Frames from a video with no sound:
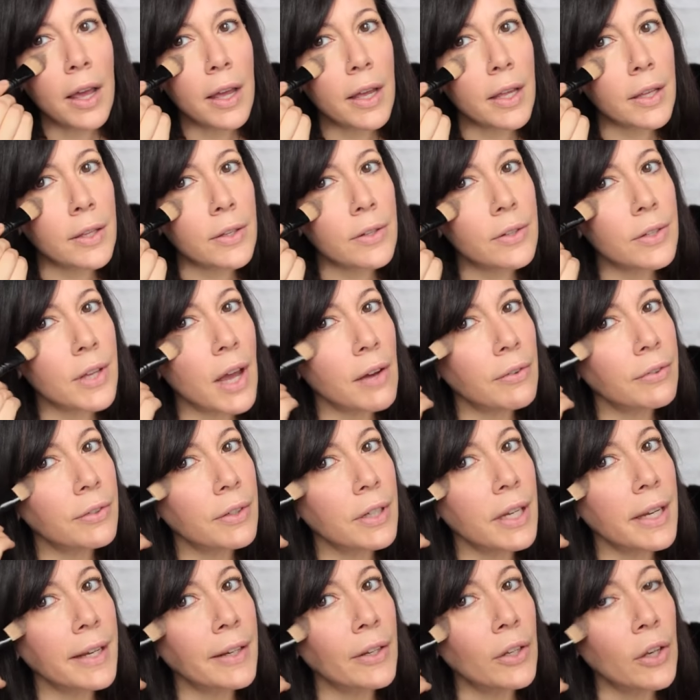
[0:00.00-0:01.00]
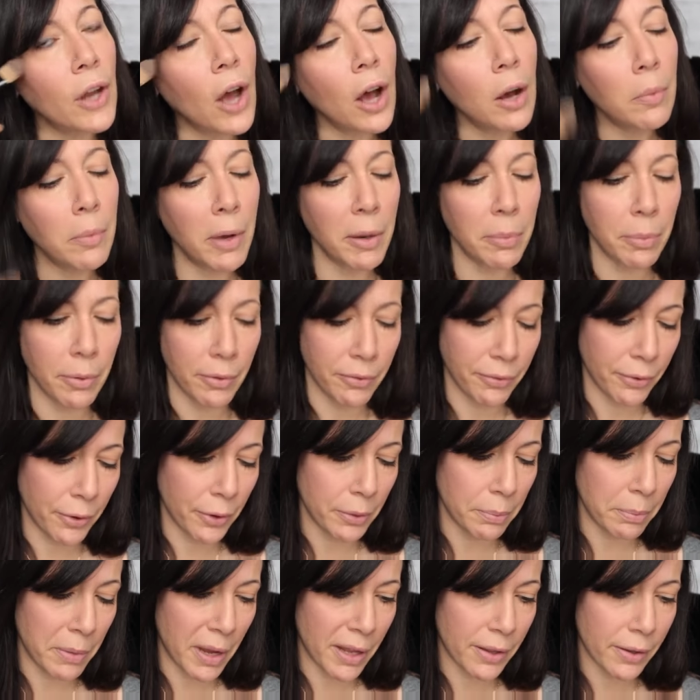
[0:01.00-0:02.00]
it's definitely not my
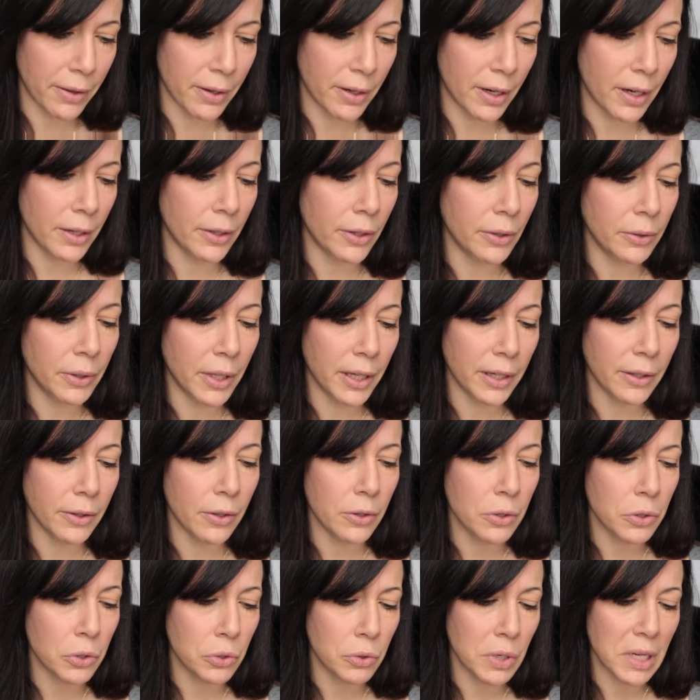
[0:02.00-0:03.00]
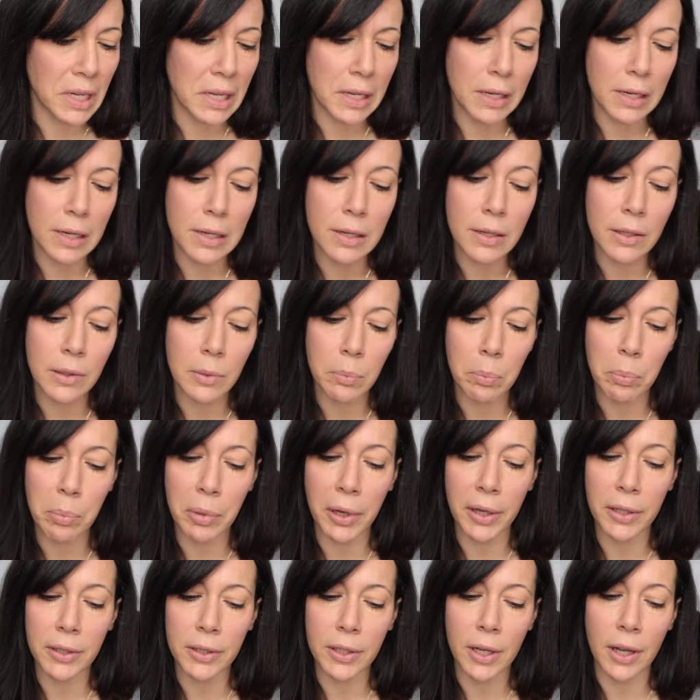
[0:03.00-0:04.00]
preferred method. I don't like the streakiness,
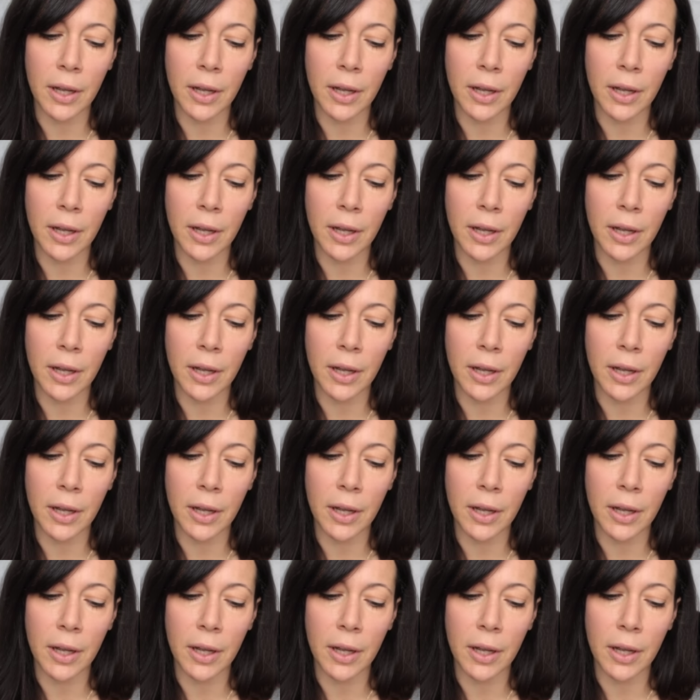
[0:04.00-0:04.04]
but